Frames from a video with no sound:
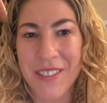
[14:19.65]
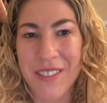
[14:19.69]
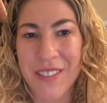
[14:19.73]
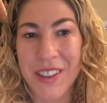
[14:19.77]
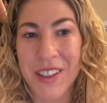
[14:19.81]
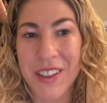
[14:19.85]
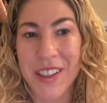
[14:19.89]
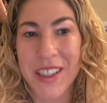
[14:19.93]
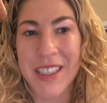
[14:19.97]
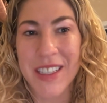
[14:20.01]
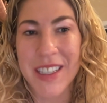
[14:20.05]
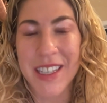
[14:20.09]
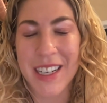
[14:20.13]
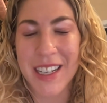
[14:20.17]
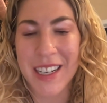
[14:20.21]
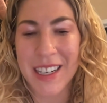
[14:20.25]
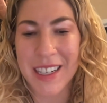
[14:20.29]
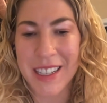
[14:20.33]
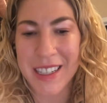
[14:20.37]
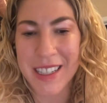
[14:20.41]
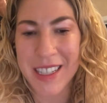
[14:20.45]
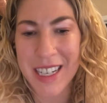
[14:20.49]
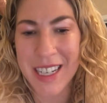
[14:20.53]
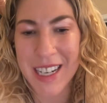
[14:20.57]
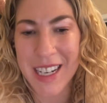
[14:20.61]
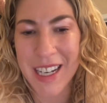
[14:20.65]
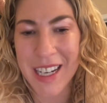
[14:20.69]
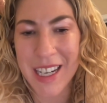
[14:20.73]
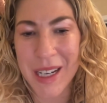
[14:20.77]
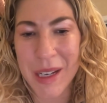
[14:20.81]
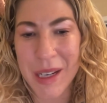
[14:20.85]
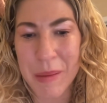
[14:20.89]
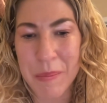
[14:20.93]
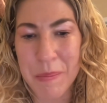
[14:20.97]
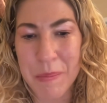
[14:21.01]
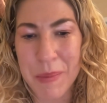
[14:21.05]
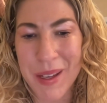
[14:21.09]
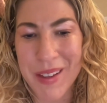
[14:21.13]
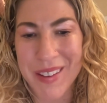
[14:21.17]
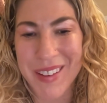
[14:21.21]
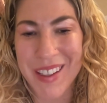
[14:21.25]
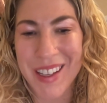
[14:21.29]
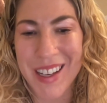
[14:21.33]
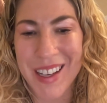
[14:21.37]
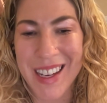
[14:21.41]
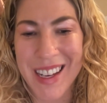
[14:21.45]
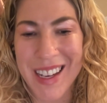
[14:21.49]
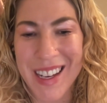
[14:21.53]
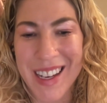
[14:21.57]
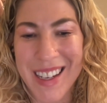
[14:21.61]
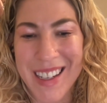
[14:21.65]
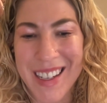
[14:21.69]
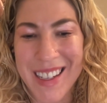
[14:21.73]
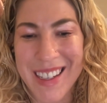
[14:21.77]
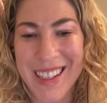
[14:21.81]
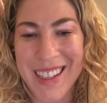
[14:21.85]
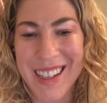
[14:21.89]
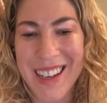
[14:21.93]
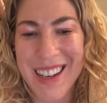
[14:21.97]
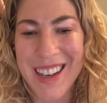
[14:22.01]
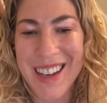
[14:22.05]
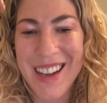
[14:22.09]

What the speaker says: really digging deep, and like